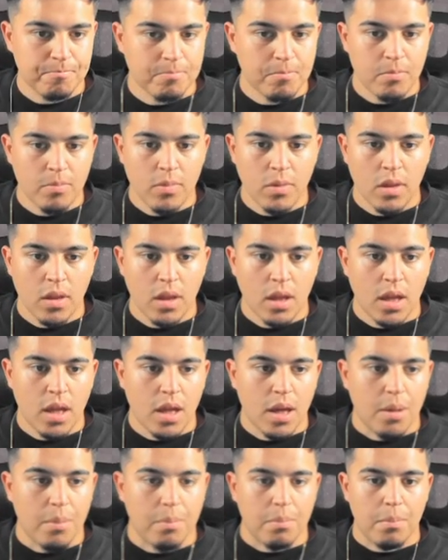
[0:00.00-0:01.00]

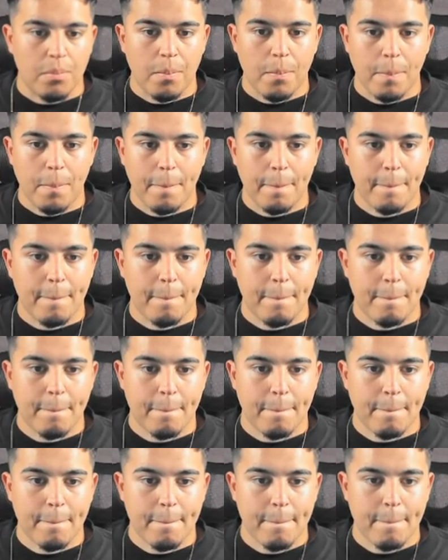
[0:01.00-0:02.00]

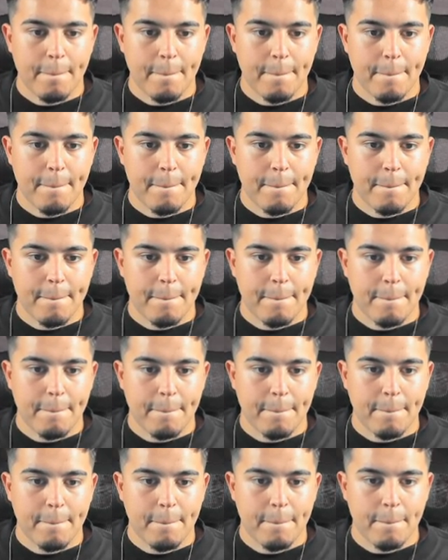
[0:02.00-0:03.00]

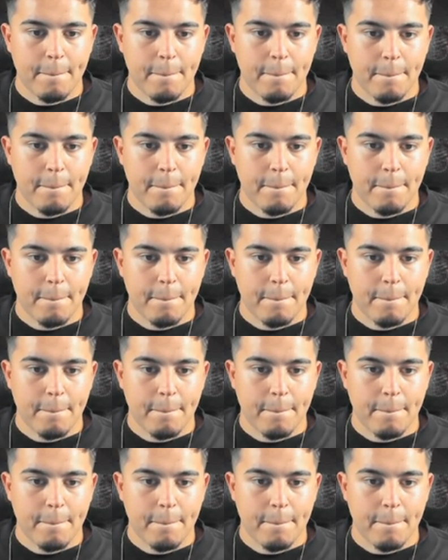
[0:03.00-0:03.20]
(silence)